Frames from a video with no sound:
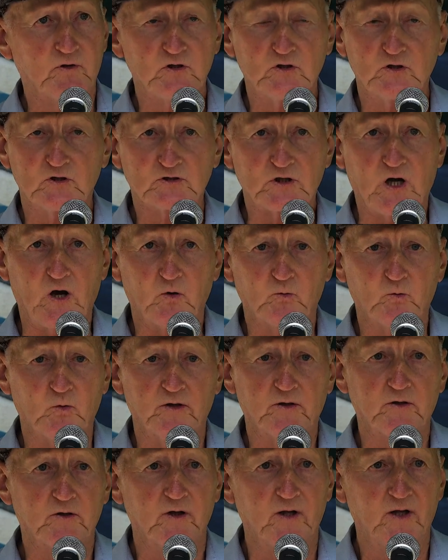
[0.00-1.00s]
years old
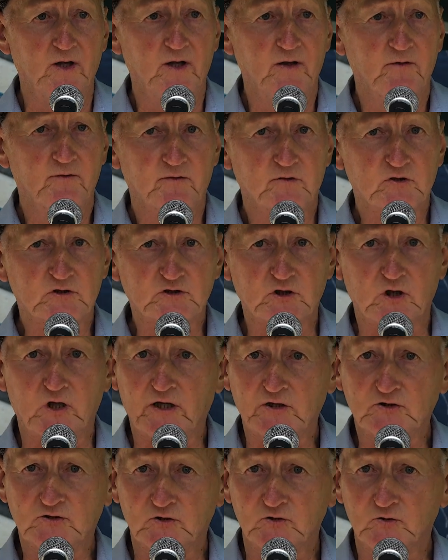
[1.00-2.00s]
when the
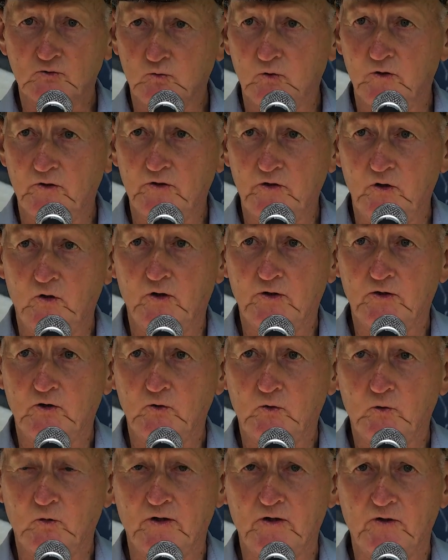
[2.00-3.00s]
selections were in
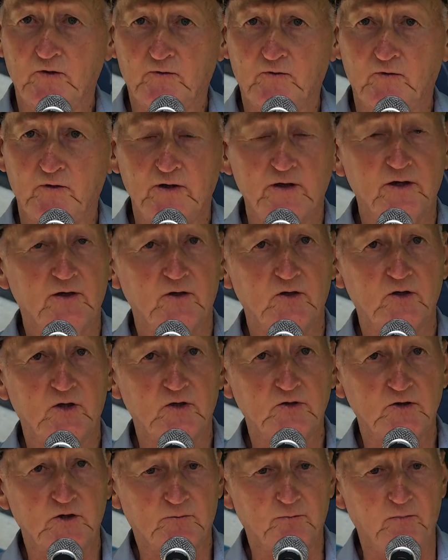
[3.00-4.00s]
1923 and
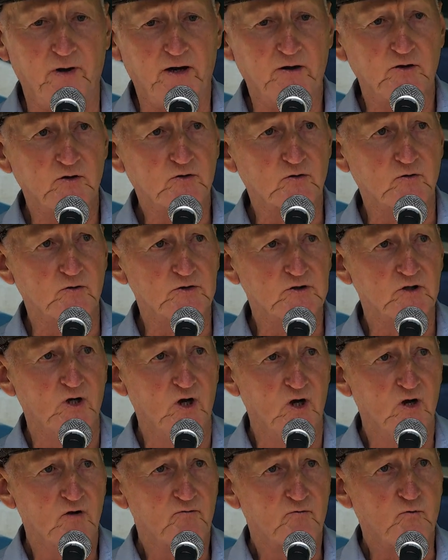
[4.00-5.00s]
didn't get married till he was
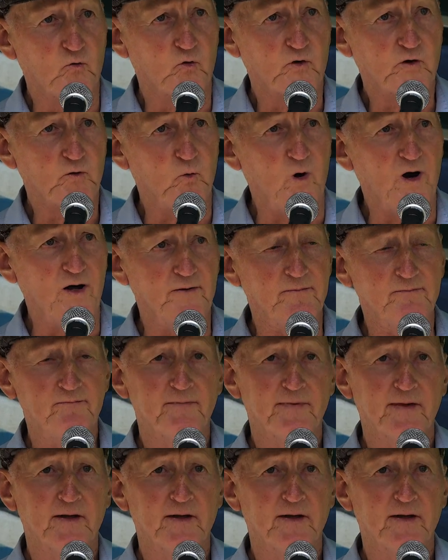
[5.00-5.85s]
41.